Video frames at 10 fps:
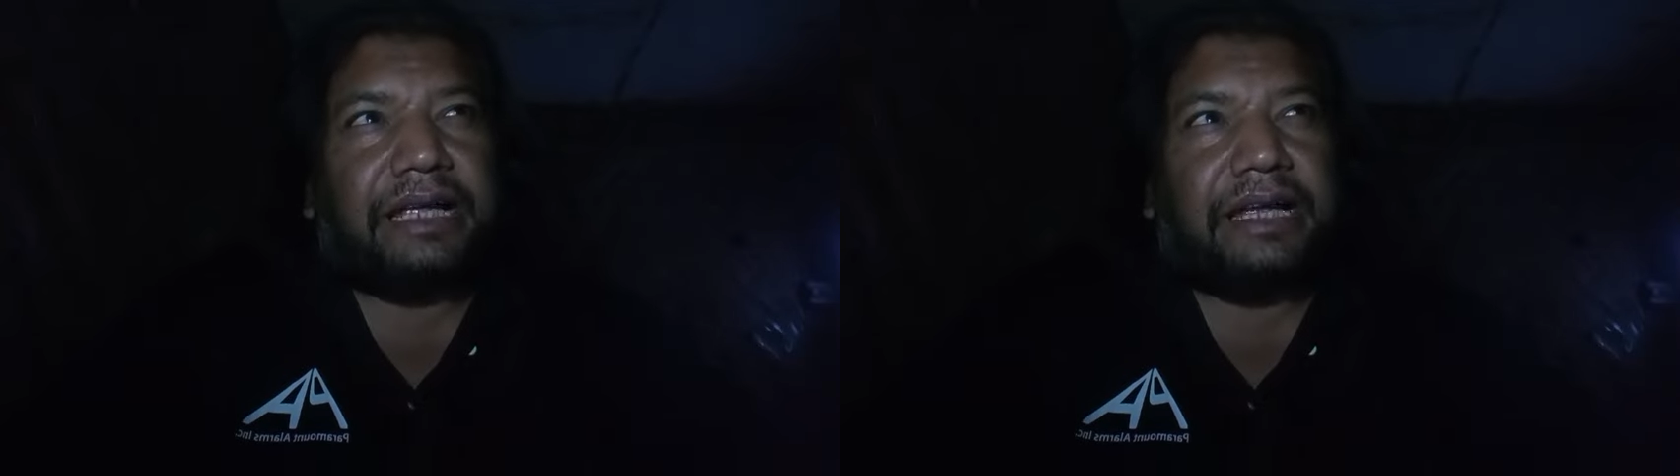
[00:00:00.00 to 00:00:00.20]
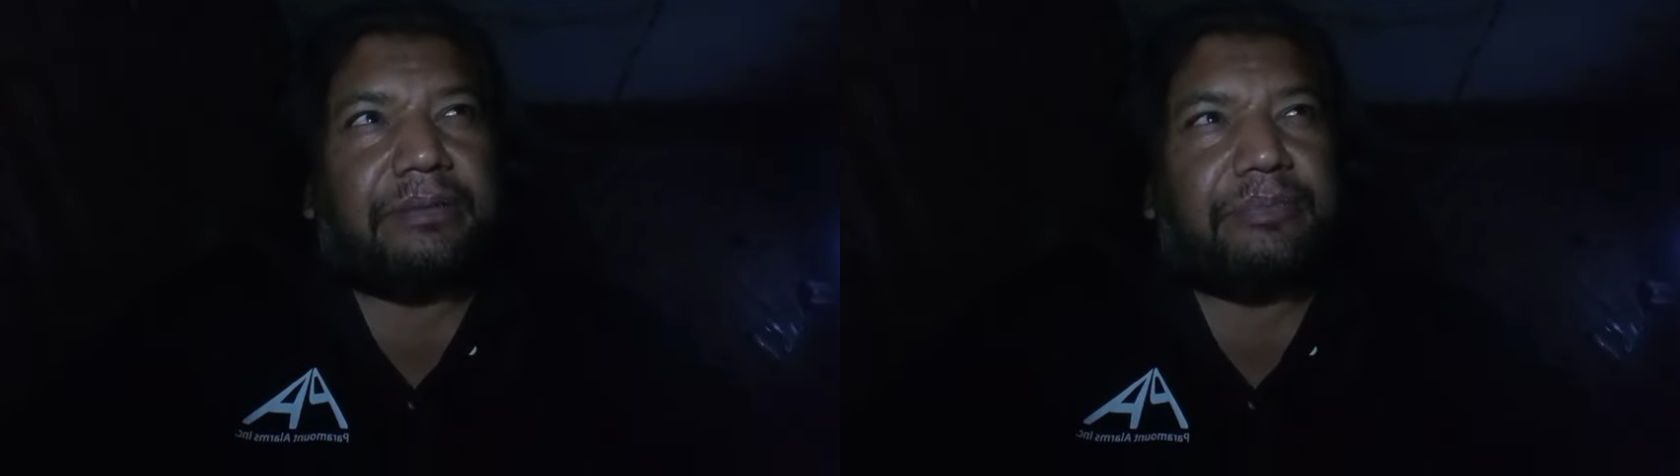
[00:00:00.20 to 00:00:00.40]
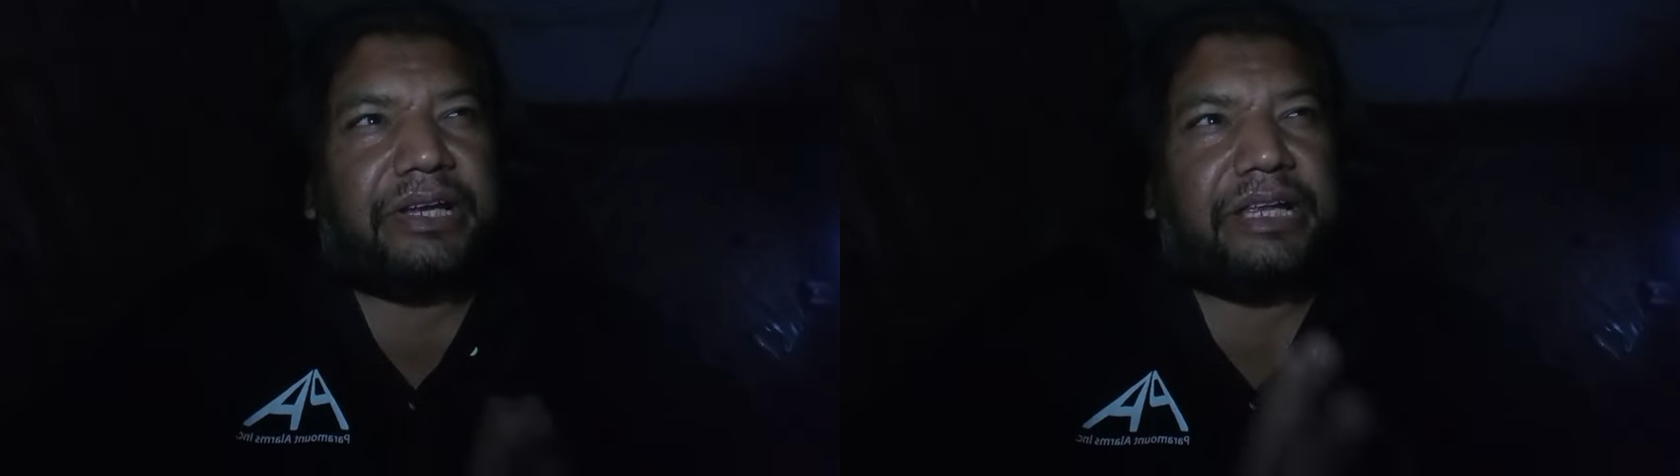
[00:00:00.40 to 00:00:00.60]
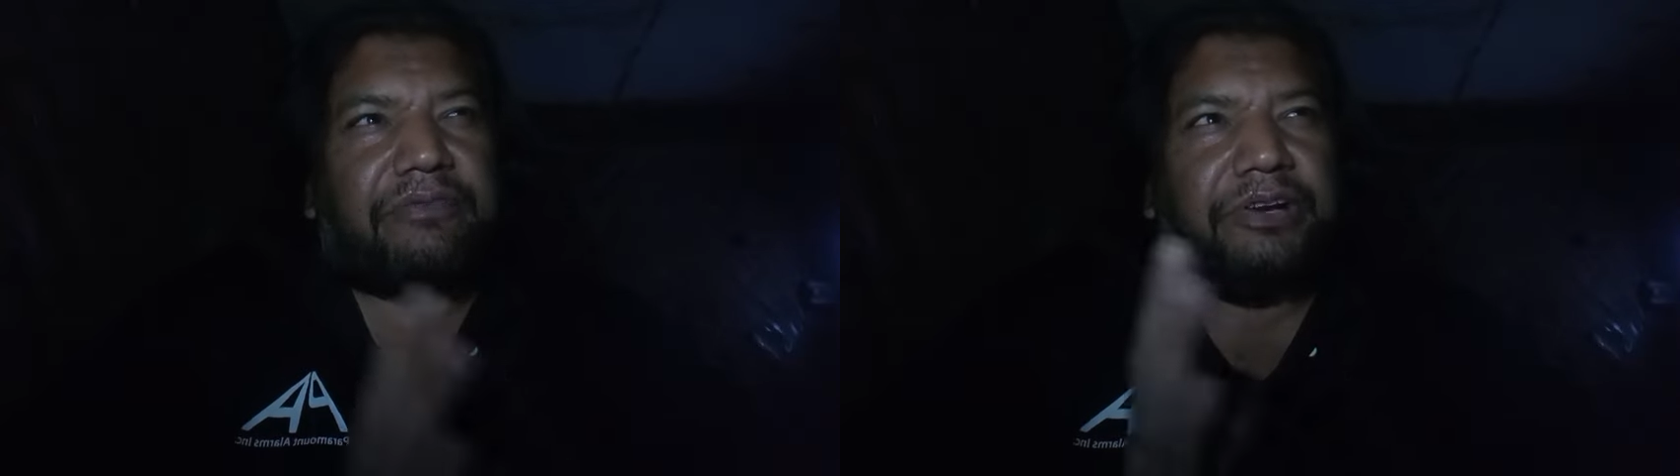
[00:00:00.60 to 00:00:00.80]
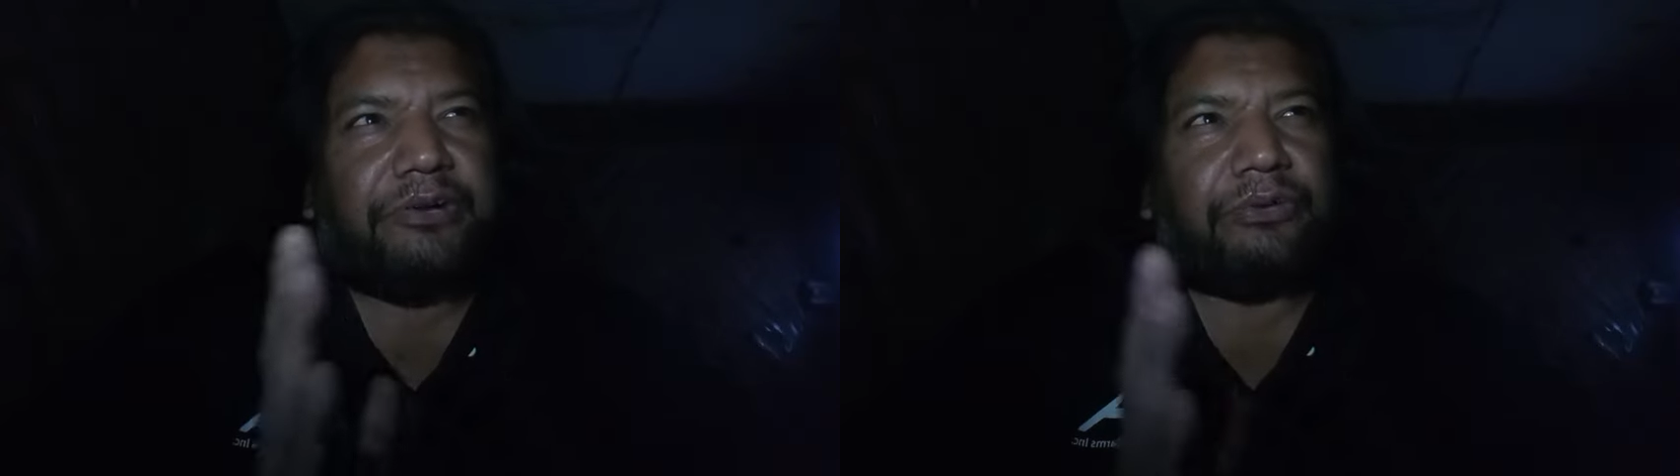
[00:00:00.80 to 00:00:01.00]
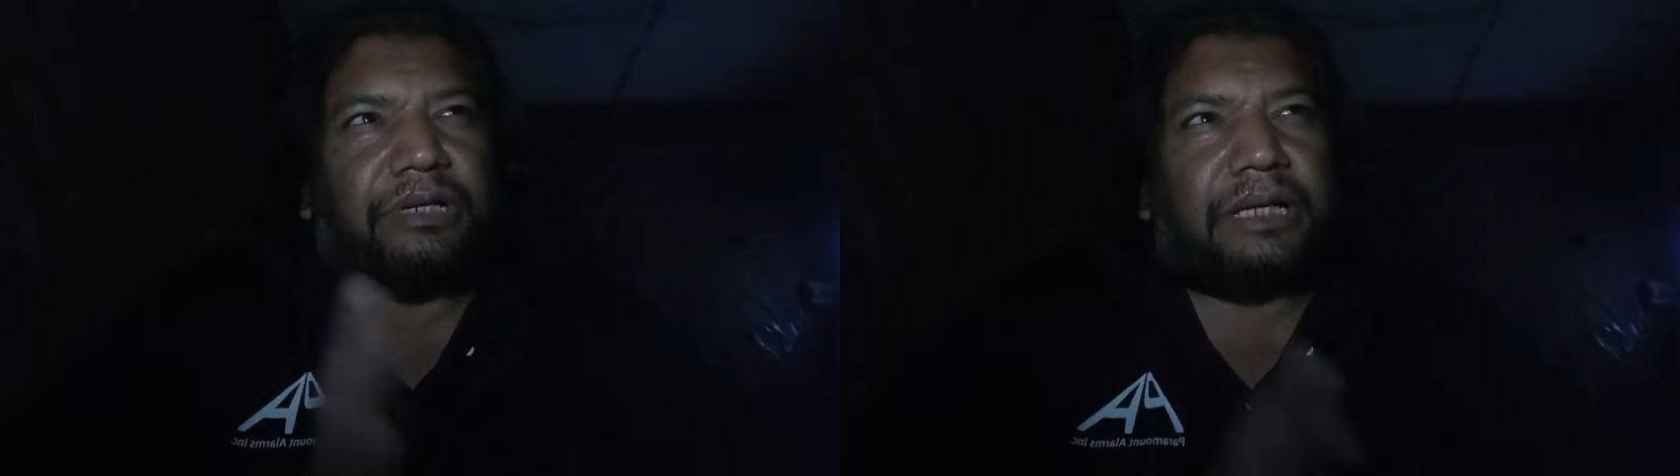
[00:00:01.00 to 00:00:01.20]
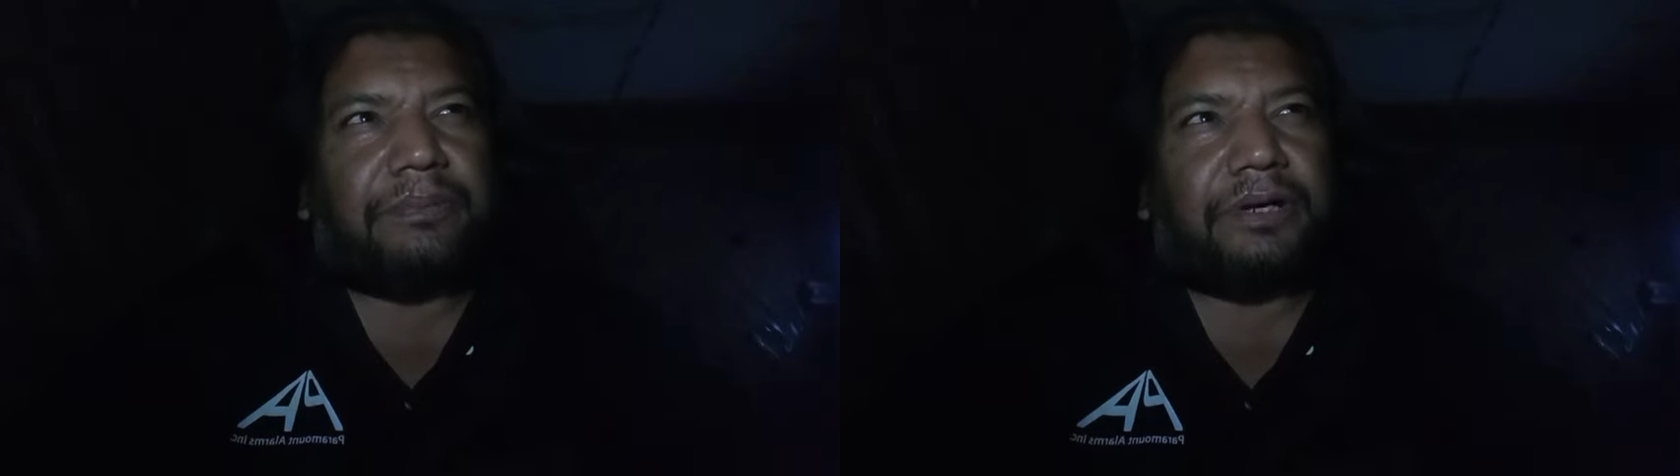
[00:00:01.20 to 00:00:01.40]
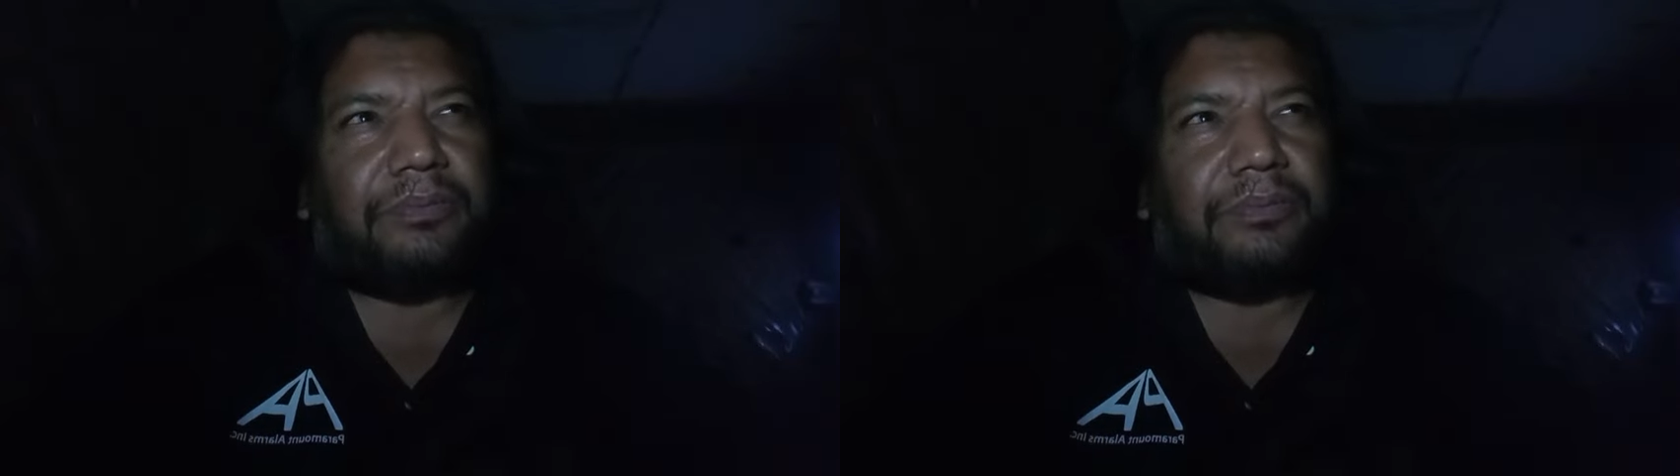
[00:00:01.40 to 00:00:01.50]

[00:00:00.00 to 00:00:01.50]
and many video clips